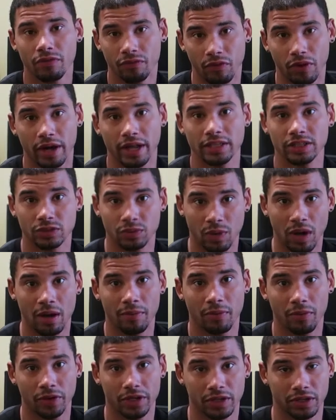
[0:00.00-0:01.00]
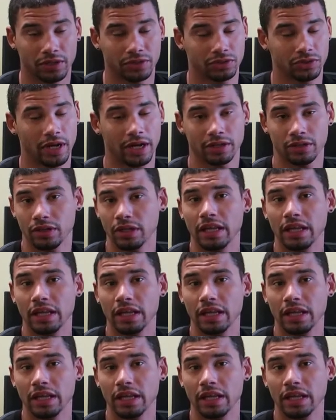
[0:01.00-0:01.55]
front end swap on the Alltrack.